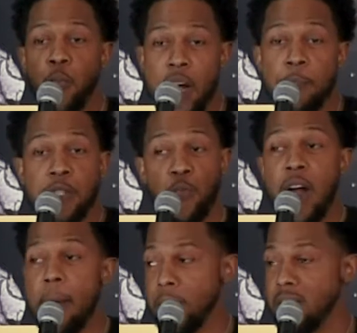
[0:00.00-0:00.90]
rappers
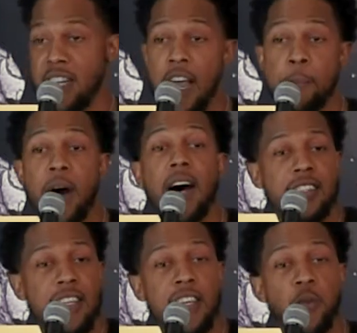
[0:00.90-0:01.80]
rapping till they
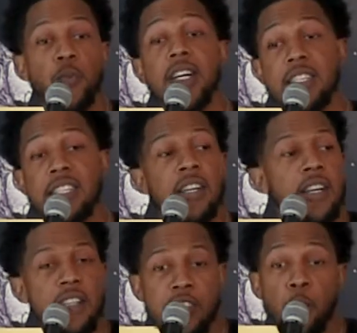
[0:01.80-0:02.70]
posse get rich.
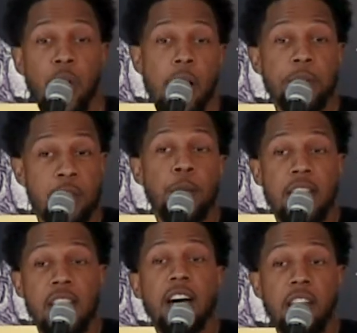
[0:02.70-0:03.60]
Some rappers
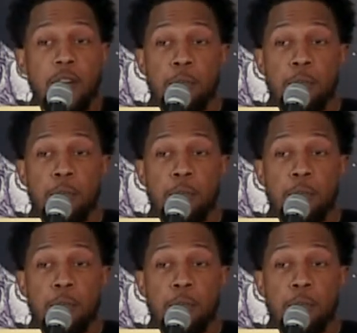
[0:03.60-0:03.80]
making hella